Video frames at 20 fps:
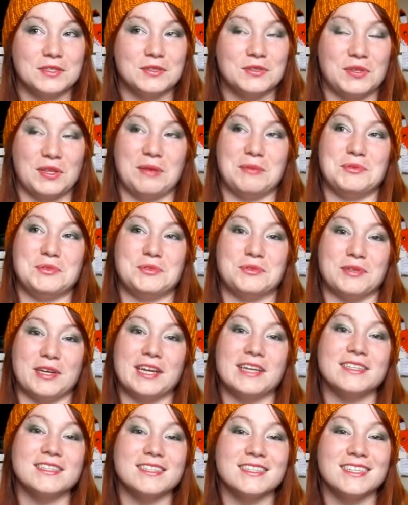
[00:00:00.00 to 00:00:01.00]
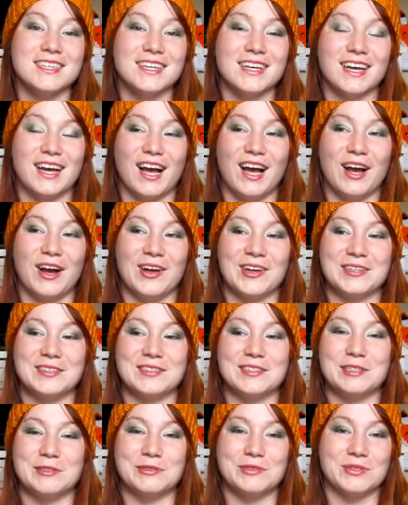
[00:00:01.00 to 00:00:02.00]
So that was great.
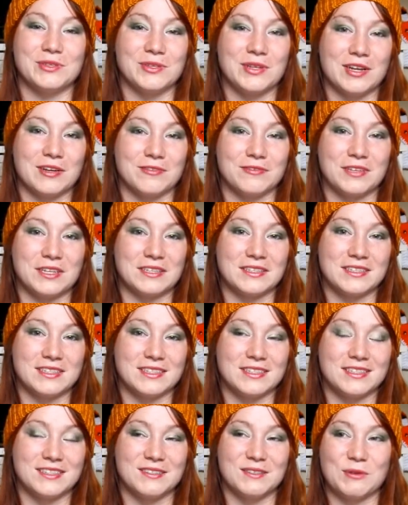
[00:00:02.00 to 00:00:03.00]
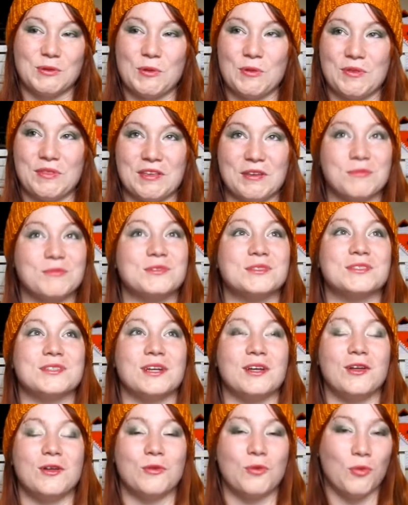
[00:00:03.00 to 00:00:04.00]
Honestly, it was a lot of fun. The whole thing was
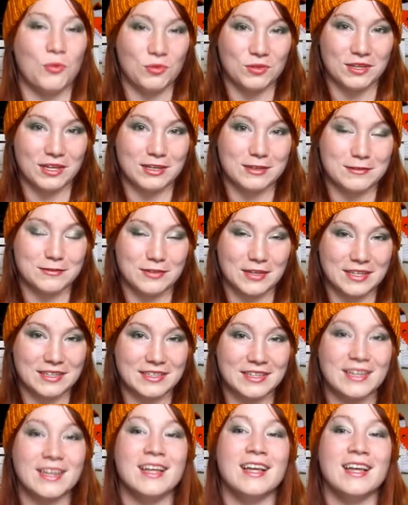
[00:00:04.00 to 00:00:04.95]
a whole lot of fun.